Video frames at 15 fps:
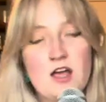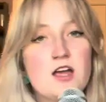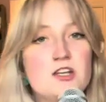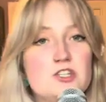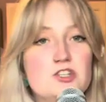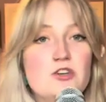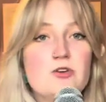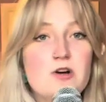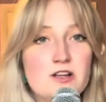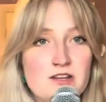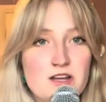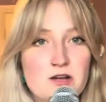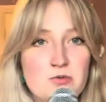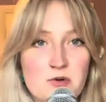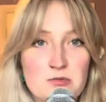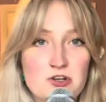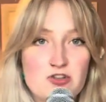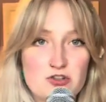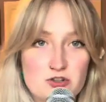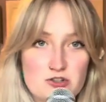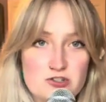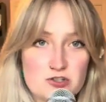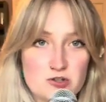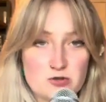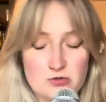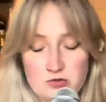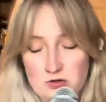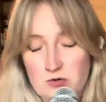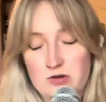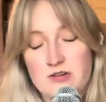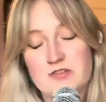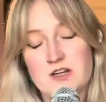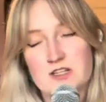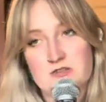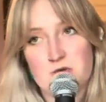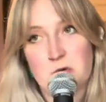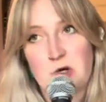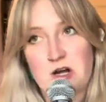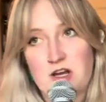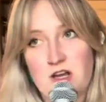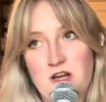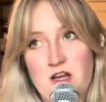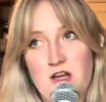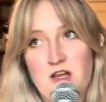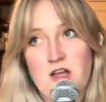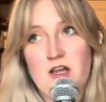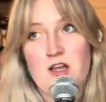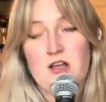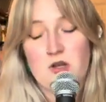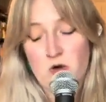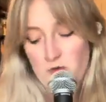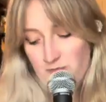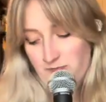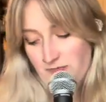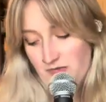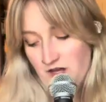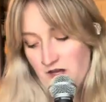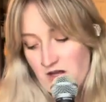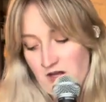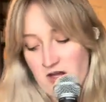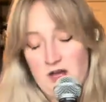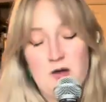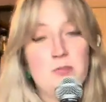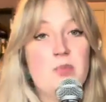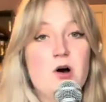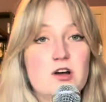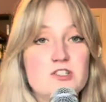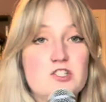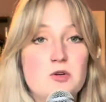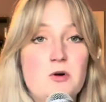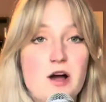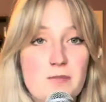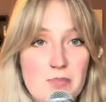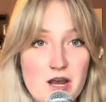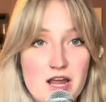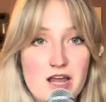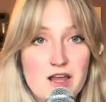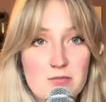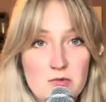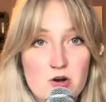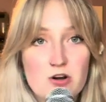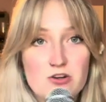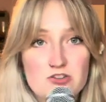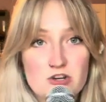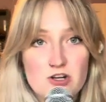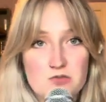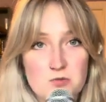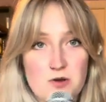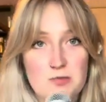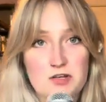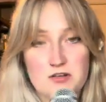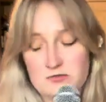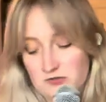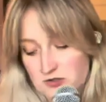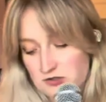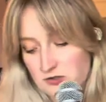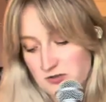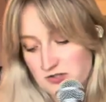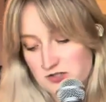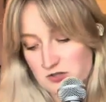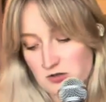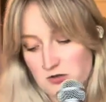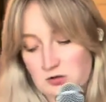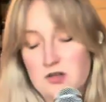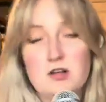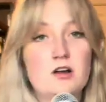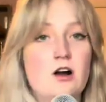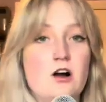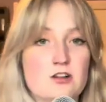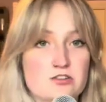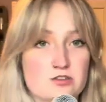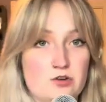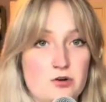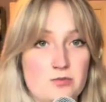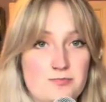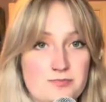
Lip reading: Do I think women should do OnlyFans for work? No. But do I blame or judge women for doing so? Also no.